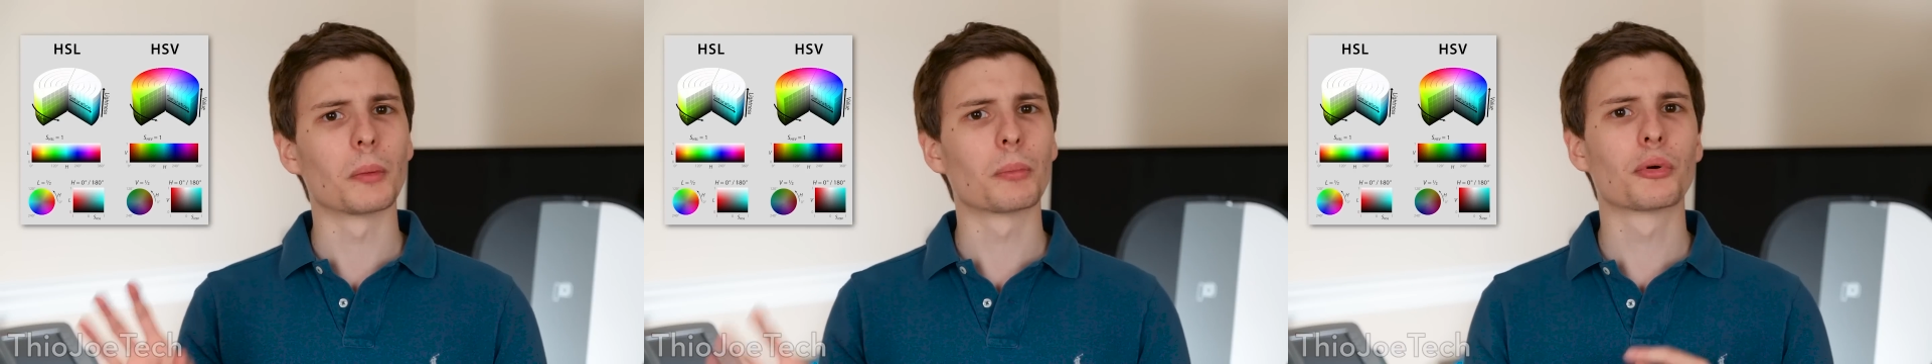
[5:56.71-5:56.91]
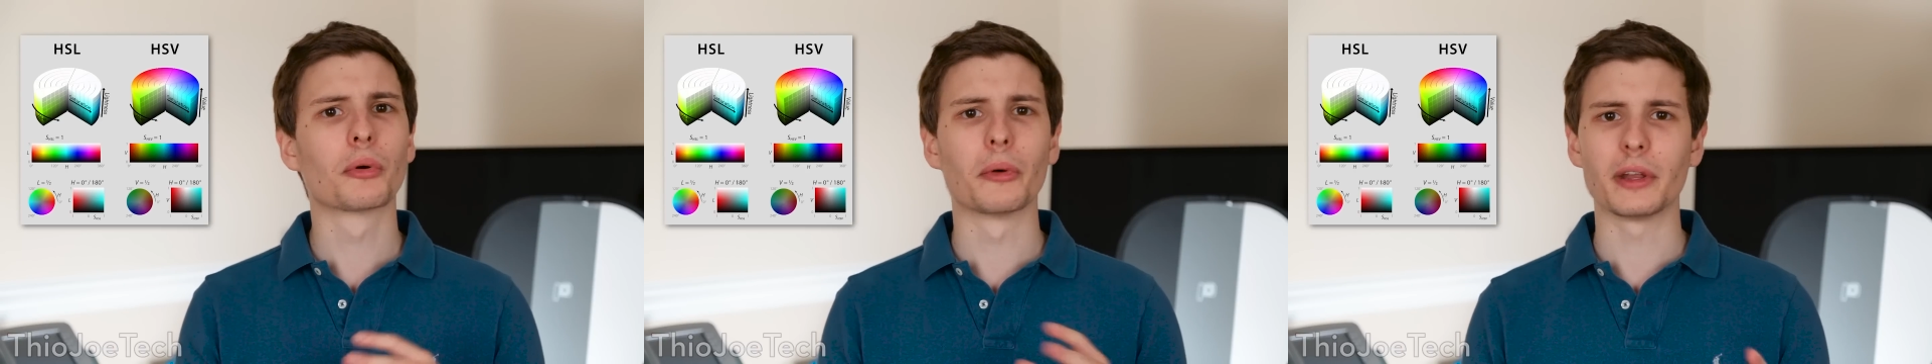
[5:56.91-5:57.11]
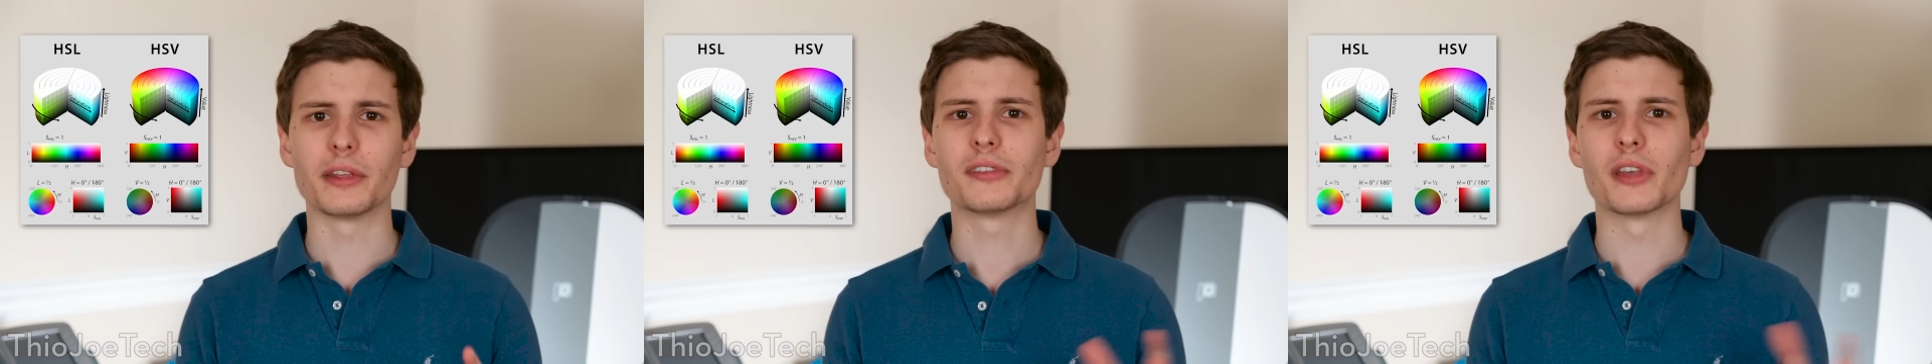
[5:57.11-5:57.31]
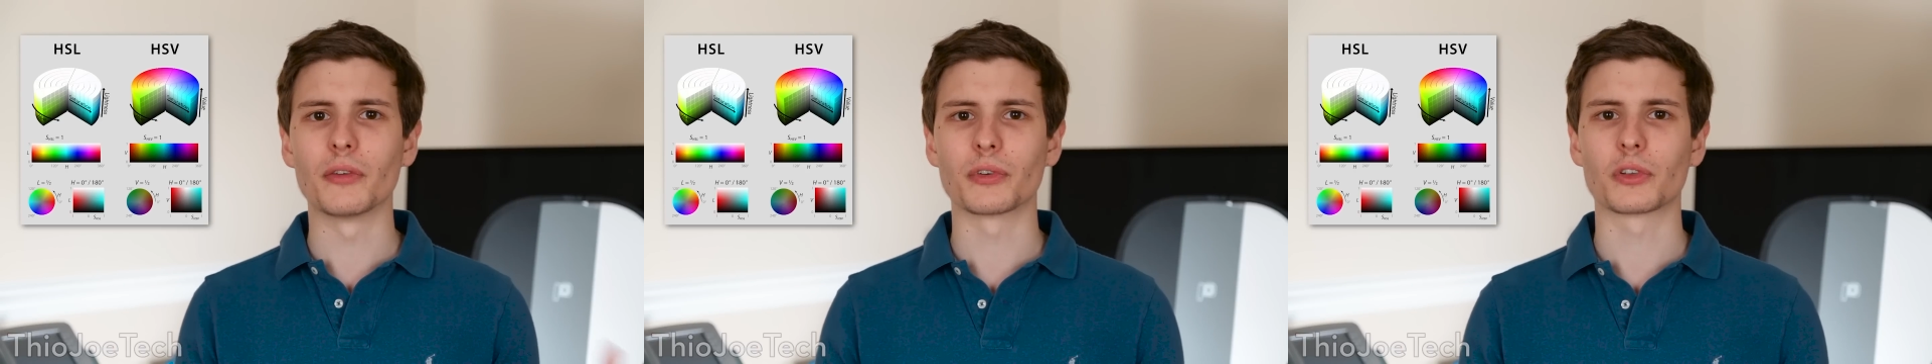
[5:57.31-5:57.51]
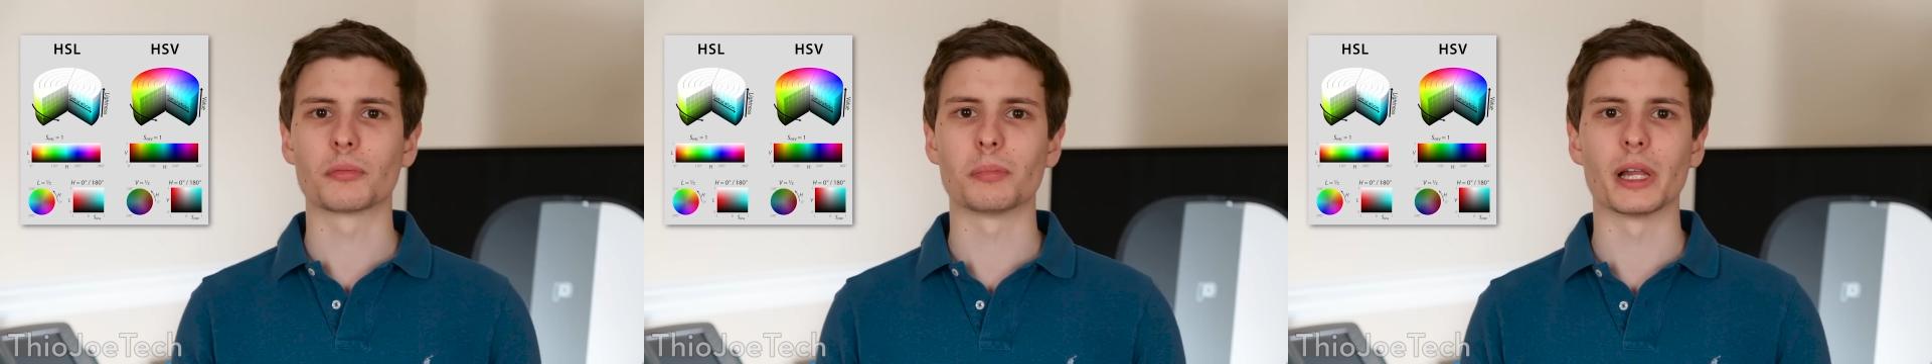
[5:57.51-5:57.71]
are pretty
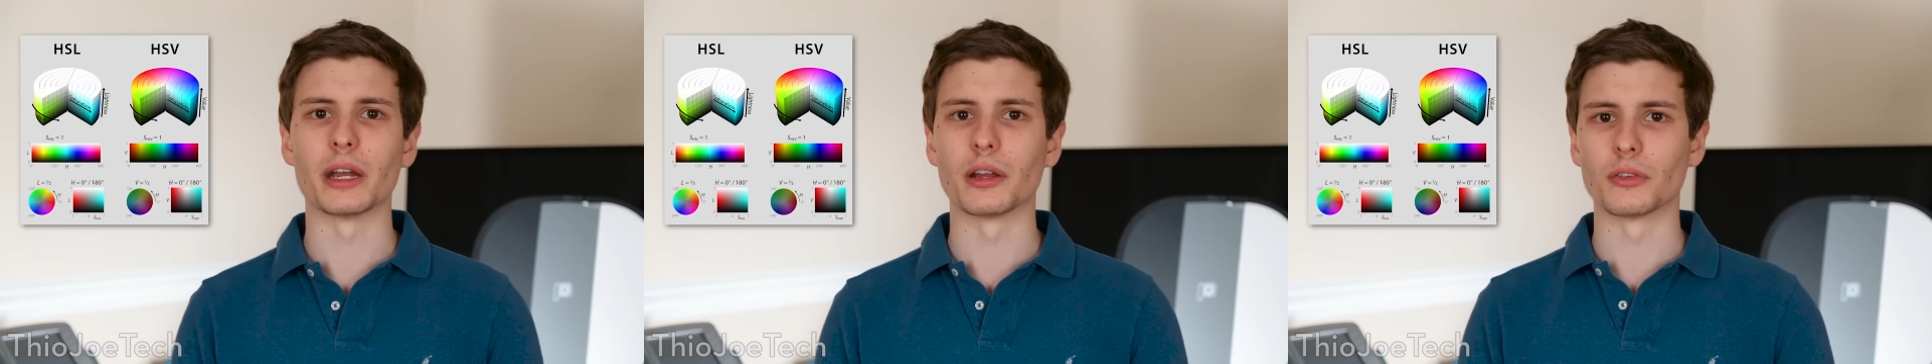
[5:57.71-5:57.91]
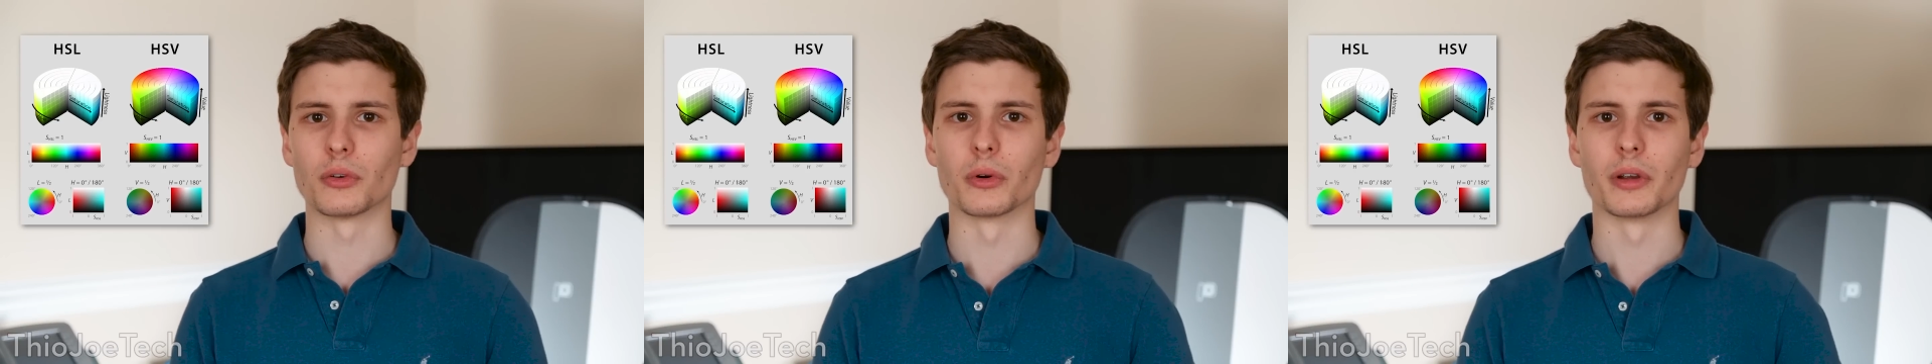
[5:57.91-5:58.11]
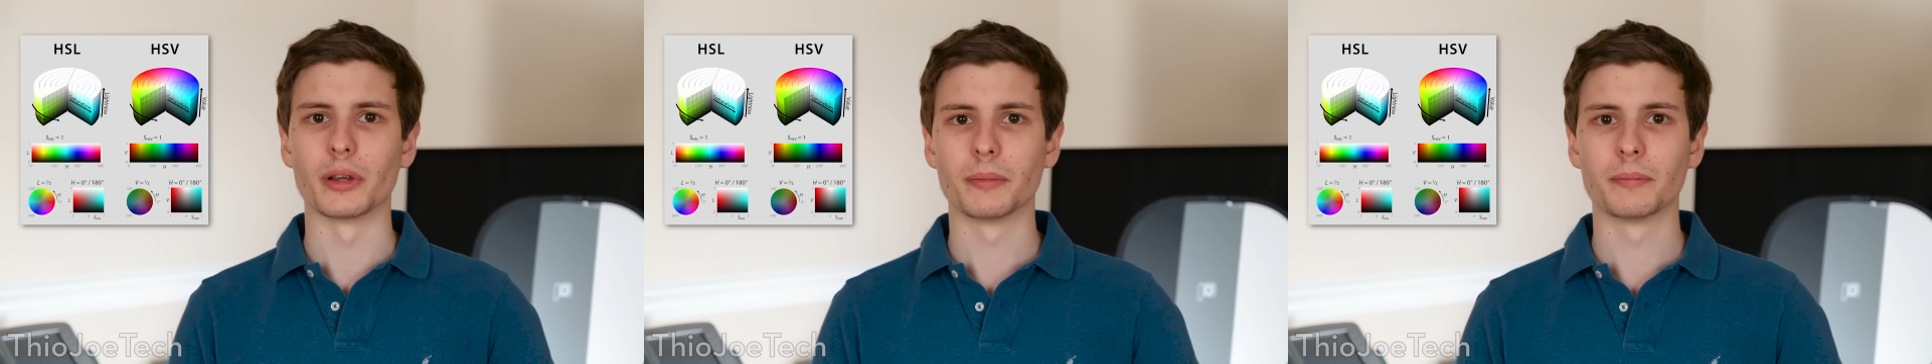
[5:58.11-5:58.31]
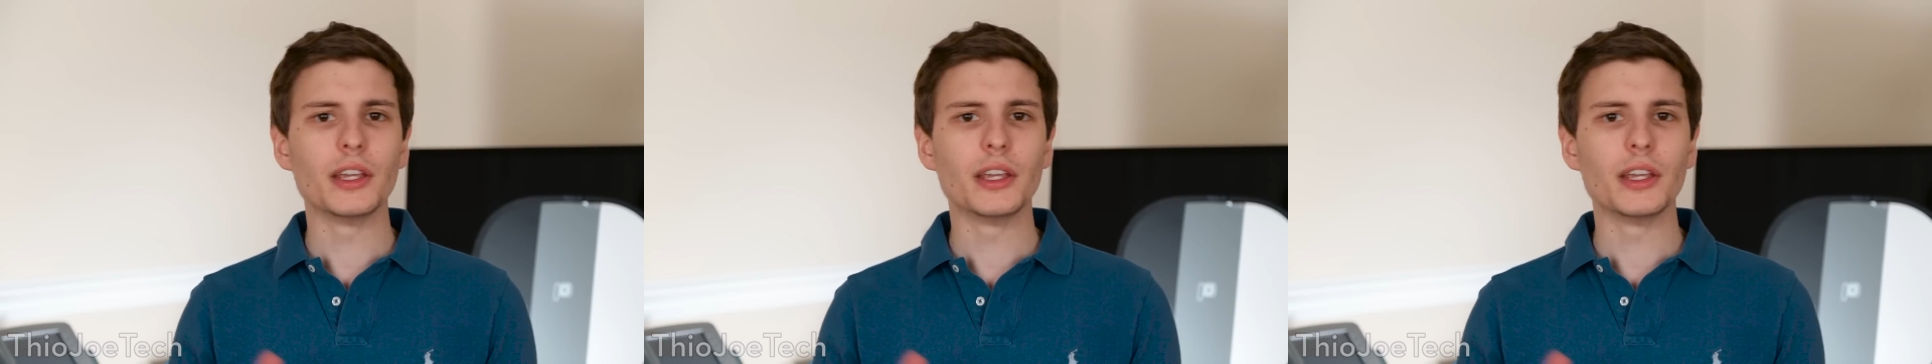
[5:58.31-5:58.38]
self-explanatory.